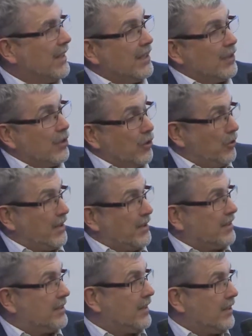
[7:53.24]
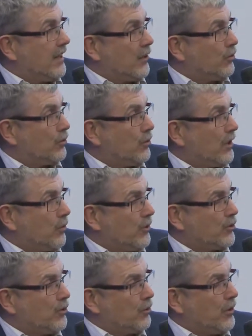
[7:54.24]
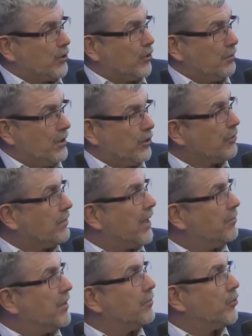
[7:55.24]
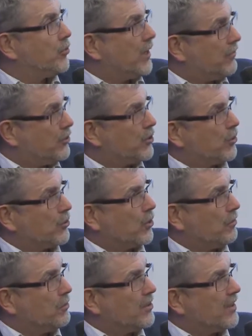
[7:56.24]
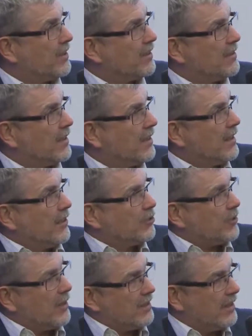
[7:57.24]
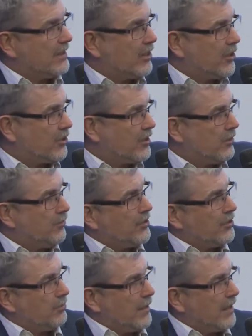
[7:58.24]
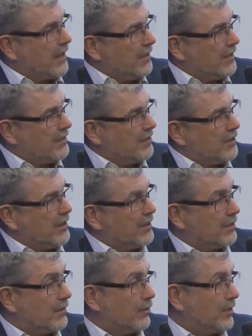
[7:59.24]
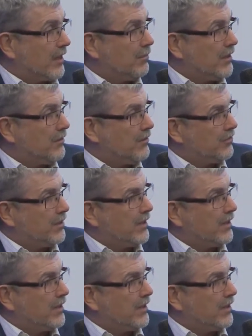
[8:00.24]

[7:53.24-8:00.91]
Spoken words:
or you can say I want the work to be done by people who have shown competence. So I think there are different mechanisms, and what I believe is very